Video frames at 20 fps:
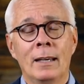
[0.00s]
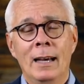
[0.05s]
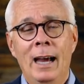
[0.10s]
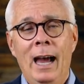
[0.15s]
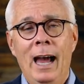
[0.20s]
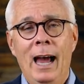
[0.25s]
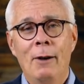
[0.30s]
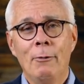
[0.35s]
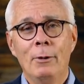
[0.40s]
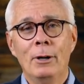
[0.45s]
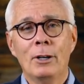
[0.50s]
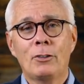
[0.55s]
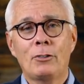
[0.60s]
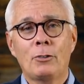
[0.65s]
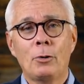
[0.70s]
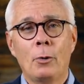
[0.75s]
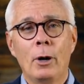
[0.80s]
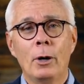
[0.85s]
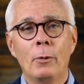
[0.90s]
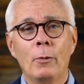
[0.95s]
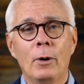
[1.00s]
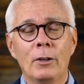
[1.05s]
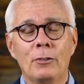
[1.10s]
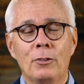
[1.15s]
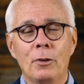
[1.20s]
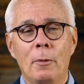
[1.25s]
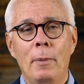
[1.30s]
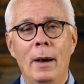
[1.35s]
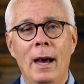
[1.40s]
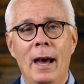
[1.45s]
I read a story once
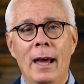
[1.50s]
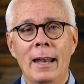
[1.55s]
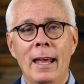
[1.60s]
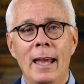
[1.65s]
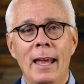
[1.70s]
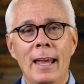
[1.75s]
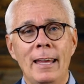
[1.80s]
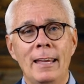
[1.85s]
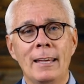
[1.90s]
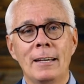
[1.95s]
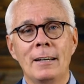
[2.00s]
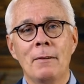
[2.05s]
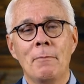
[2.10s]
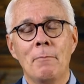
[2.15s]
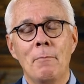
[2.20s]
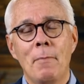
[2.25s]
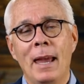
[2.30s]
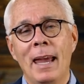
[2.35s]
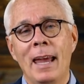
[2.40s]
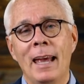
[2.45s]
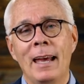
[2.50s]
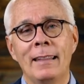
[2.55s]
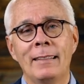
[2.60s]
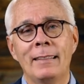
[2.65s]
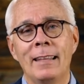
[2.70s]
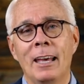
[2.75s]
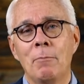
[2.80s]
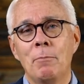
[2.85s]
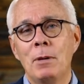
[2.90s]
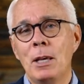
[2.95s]
about a man
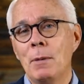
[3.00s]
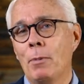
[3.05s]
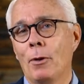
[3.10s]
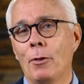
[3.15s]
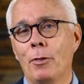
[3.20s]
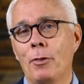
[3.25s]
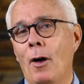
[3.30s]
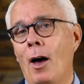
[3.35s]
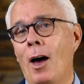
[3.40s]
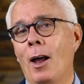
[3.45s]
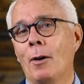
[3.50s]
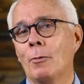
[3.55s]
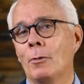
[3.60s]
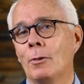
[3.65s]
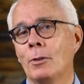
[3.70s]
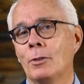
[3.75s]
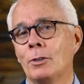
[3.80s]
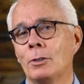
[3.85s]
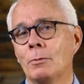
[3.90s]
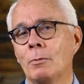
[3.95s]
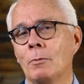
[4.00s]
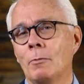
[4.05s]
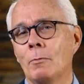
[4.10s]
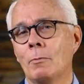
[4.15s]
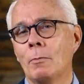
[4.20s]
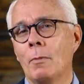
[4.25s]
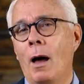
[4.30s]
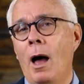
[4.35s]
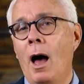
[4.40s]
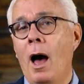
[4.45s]
that people thought was
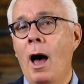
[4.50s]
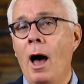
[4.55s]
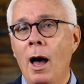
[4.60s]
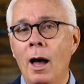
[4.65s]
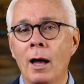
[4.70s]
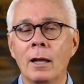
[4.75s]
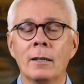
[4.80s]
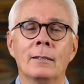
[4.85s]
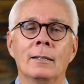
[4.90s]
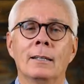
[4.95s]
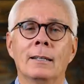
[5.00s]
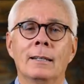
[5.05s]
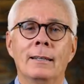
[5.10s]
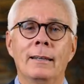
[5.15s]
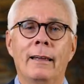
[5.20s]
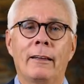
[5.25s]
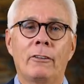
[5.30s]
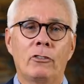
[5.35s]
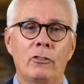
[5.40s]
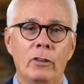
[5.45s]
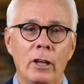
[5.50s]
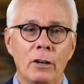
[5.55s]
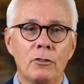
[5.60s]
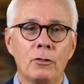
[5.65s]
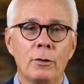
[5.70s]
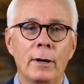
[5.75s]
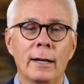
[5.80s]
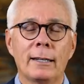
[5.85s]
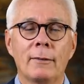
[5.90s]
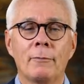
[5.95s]
odd,
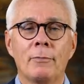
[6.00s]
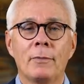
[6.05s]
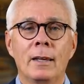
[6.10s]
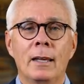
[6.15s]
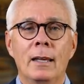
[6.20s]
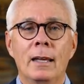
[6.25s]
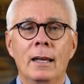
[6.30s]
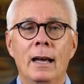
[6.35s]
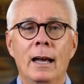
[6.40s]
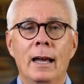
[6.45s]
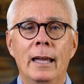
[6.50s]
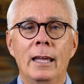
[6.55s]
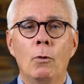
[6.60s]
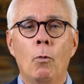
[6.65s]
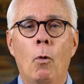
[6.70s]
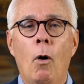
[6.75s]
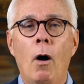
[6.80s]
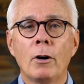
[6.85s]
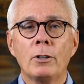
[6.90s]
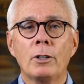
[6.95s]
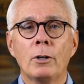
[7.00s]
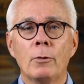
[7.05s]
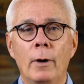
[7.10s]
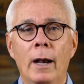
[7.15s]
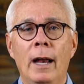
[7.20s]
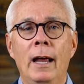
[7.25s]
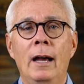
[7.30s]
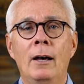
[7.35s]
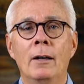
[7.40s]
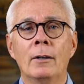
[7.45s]
eccentric. He walked
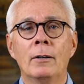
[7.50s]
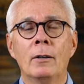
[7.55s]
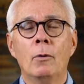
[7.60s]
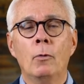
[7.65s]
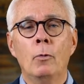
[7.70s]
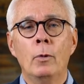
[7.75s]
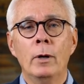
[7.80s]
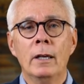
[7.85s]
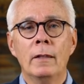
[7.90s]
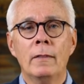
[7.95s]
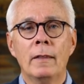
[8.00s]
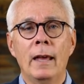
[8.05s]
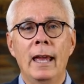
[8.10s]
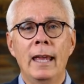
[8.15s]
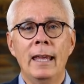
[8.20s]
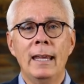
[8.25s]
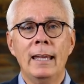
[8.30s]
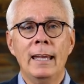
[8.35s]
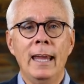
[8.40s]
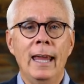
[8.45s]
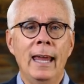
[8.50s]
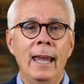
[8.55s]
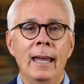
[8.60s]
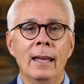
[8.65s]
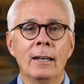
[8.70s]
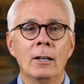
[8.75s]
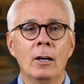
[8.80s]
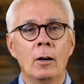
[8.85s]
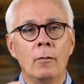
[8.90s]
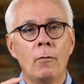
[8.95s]
around with a
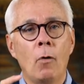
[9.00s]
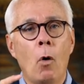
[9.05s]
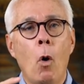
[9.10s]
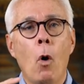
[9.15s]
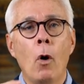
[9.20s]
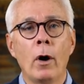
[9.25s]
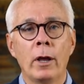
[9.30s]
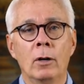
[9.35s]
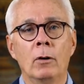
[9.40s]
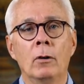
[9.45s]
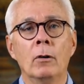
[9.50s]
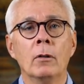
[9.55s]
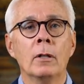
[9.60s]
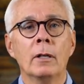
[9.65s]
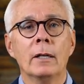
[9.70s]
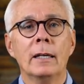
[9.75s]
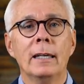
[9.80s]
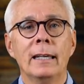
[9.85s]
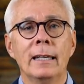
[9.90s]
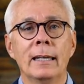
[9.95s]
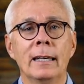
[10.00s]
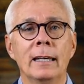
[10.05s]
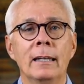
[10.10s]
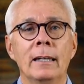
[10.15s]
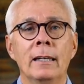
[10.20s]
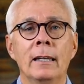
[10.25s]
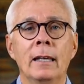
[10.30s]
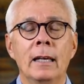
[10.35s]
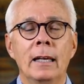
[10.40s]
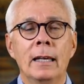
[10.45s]
can of oil
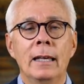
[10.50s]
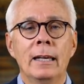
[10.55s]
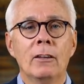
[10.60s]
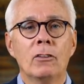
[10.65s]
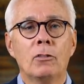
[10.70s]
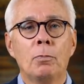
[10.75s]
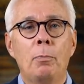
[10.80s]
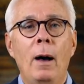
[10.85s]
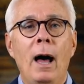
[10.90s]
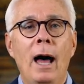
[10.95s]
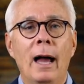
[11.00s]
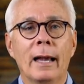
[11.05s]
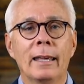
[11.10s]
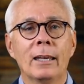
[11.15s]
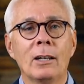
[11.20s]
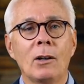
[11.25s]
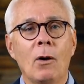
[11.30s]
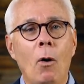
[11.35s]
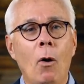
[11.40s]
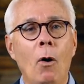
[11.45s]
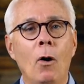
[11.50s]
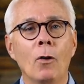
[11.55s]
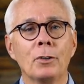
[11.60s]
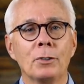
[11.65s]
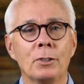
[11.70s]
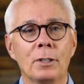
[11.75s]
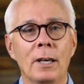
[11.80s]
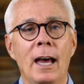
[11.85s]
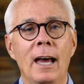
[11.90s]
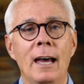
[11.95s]
in his pocket all
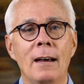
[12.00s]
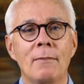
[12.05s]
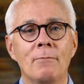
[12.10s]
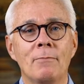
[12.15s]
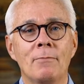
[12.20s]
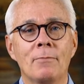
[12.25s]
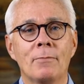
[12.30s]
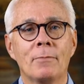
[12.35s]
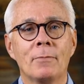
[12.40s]
the time.